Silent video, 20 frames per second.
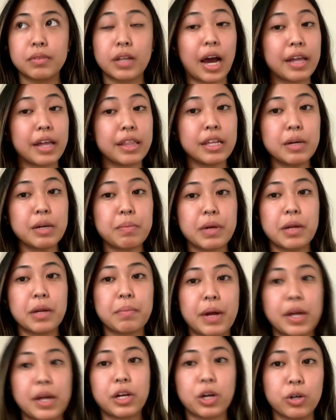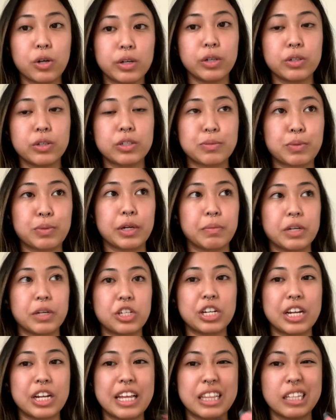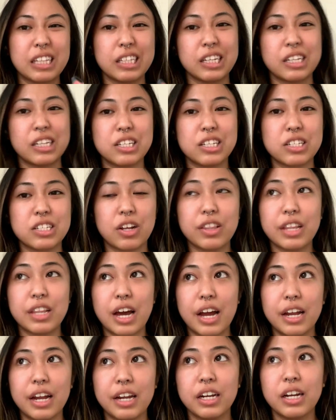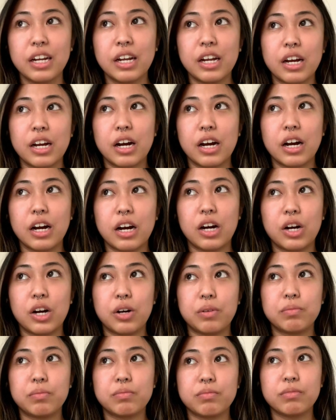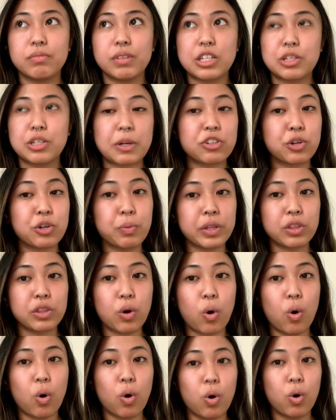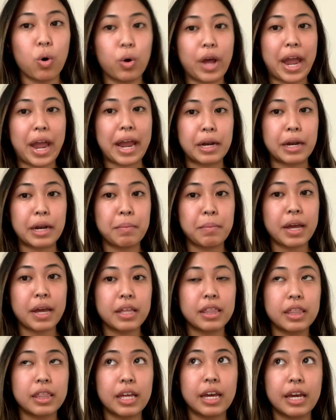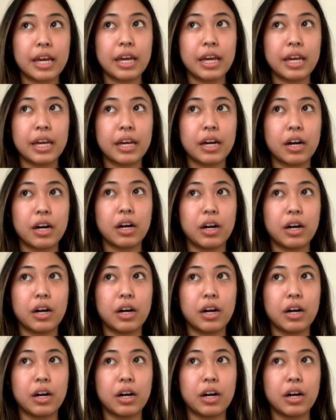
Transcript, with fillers: I think me and my co-host pretty much hit the list on that, especially with the whole anime thing.